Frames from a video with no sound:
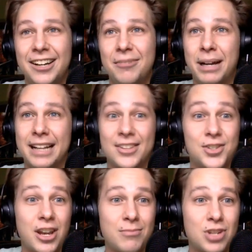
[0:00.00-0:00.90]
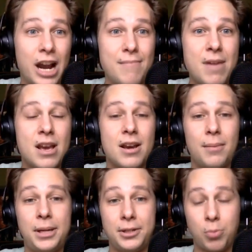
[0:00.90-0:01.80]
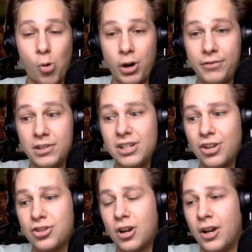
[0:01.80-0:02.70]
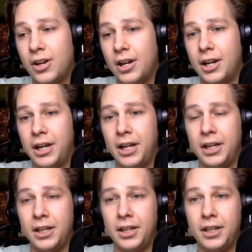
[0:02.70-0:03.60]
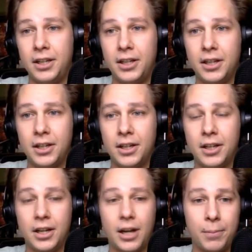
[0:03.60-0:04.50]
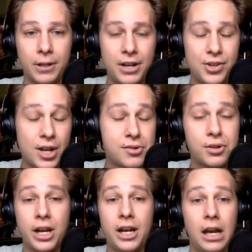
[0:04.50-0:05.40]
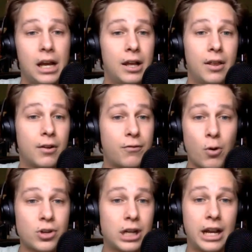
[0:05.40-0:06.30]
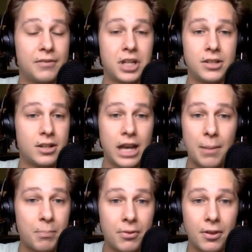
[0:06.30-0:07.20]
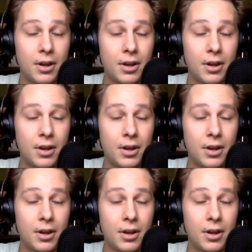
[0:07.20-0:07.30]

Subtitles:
But at the same time, Pete DeBoer even touched on a couple of days yesterday. They're fortunate. They have tons of depth.